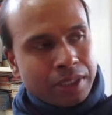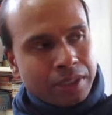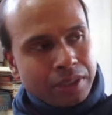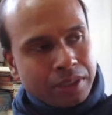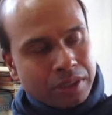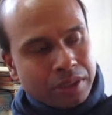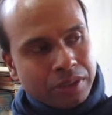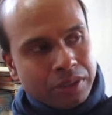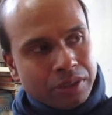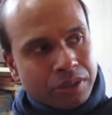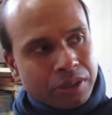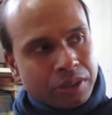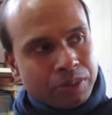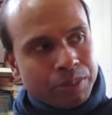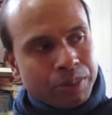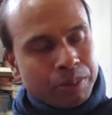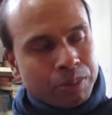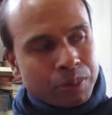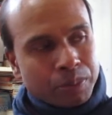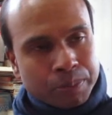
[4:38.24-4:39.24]
You know, you're going
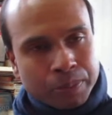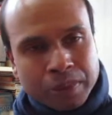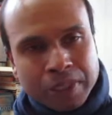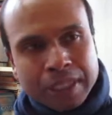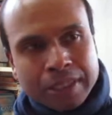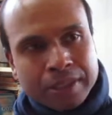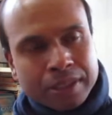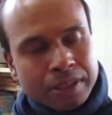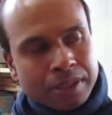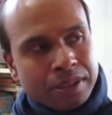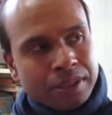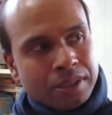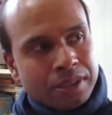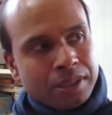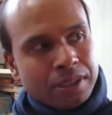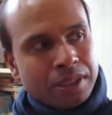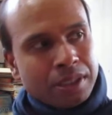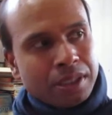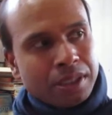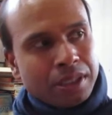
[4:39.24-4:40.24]
to be more
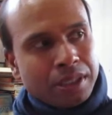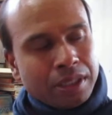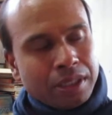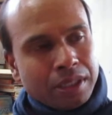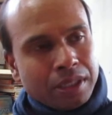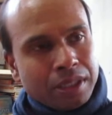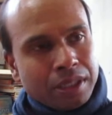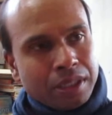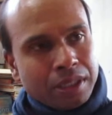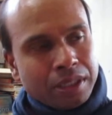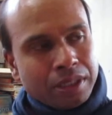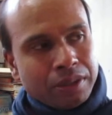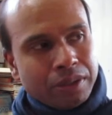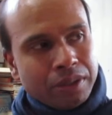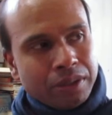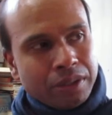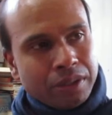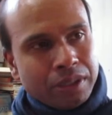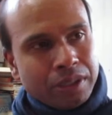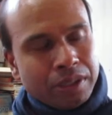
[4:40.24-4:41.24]
present, uh,
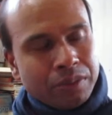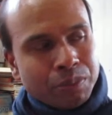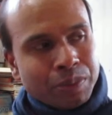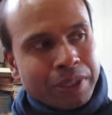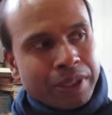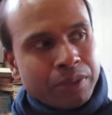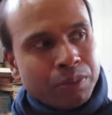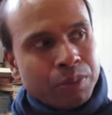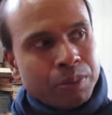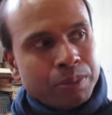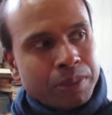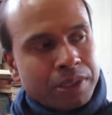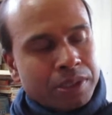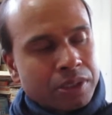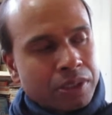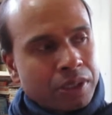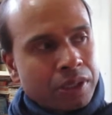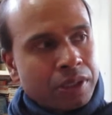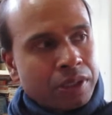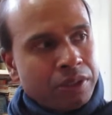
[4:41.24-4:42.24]
when the woman's
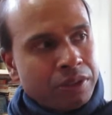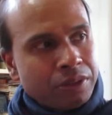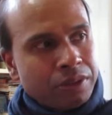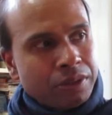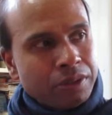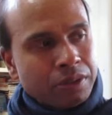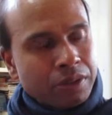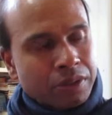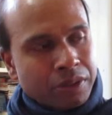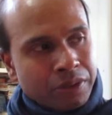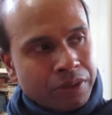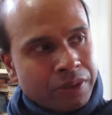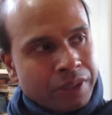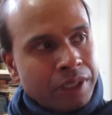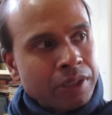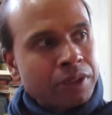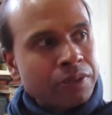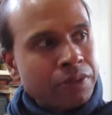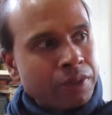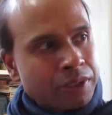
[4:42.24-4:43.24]
gone, you're not going to
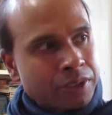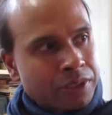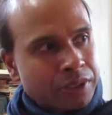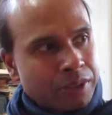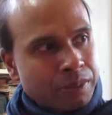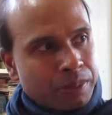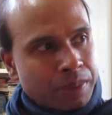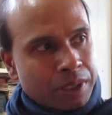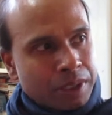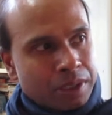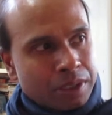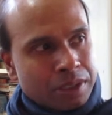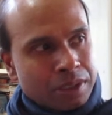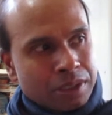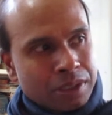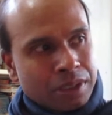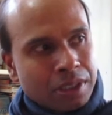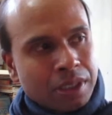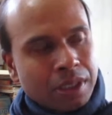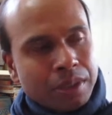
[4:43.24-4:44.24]
think of her so
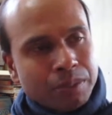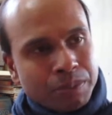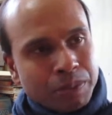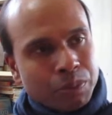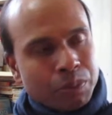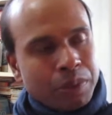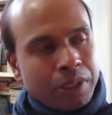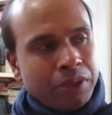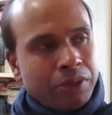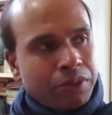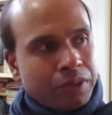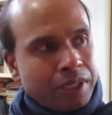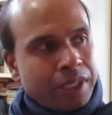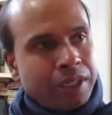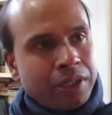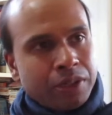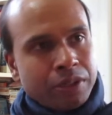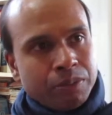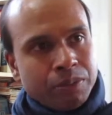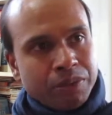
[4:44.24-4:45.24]
much. But when you're
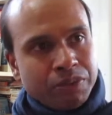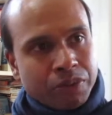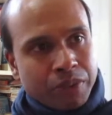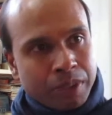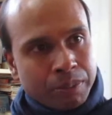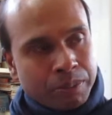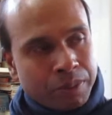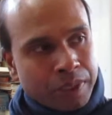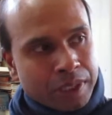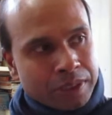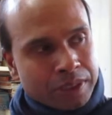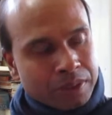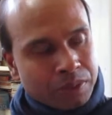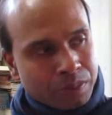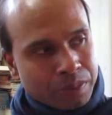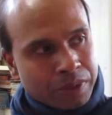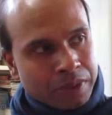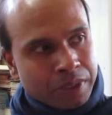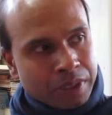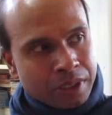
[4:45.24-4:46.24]
there, you're going to be very
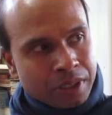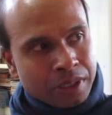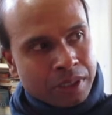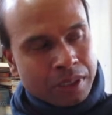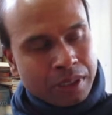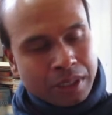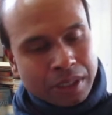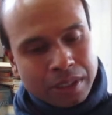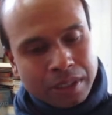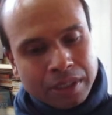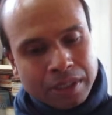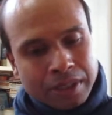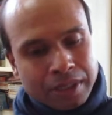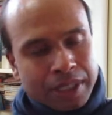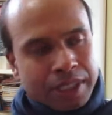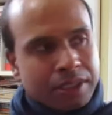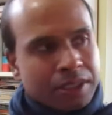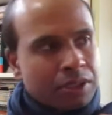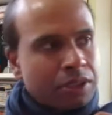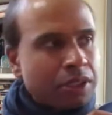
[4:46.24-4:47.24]
present with her.
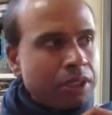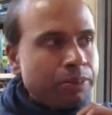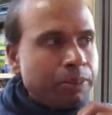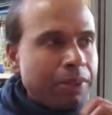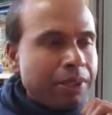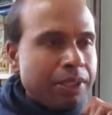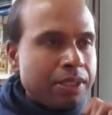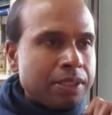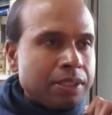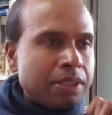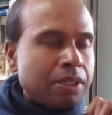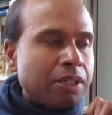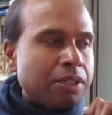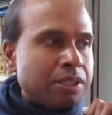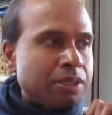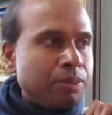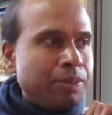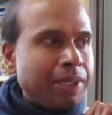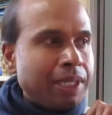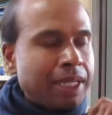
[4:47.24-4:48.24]
Things are going to be
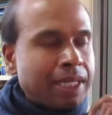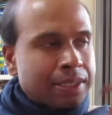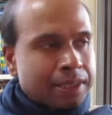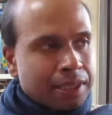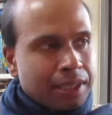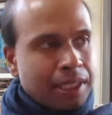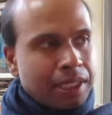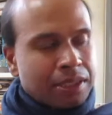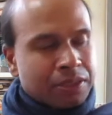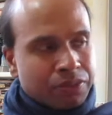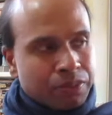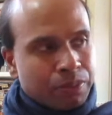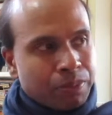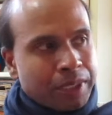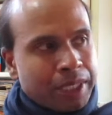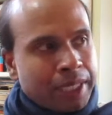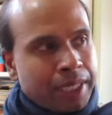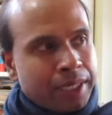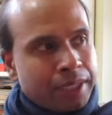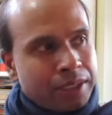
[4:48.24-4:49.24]
start to be less and less from
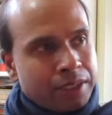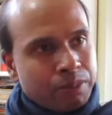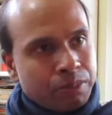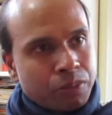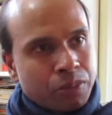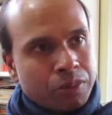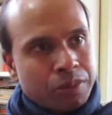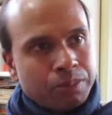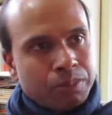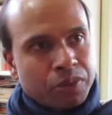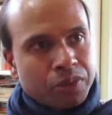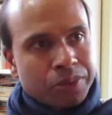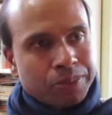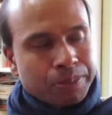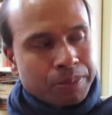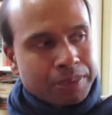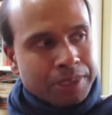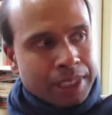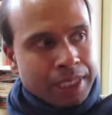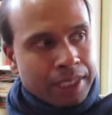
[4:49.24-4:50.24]
the head and more and more
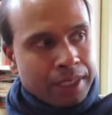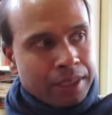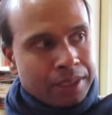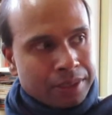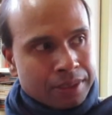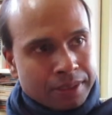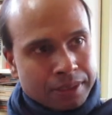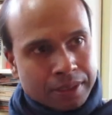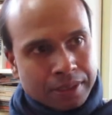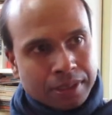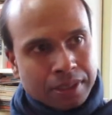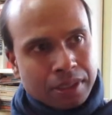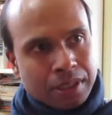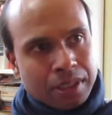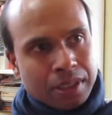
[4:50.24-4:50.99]
spontaneous,